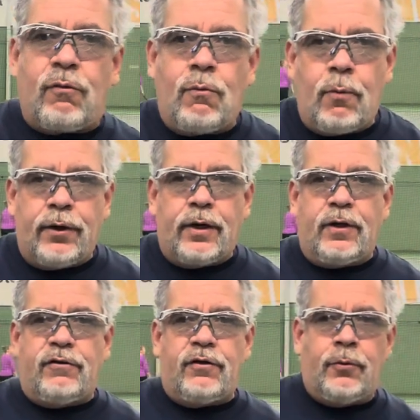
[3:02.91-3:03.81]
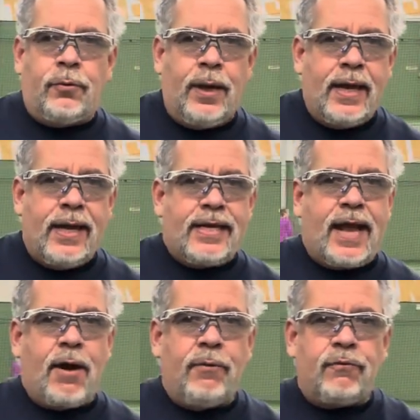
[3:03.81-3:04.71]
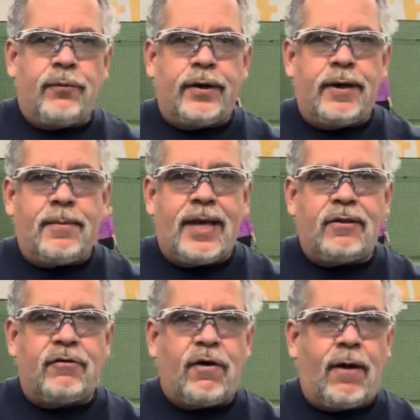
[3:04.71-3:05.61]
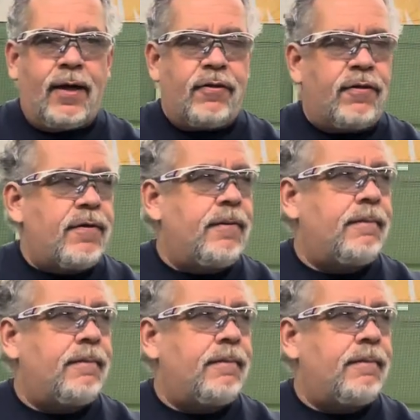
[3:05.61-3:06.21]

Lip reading: what we're gonna do now is we're gonna make the toss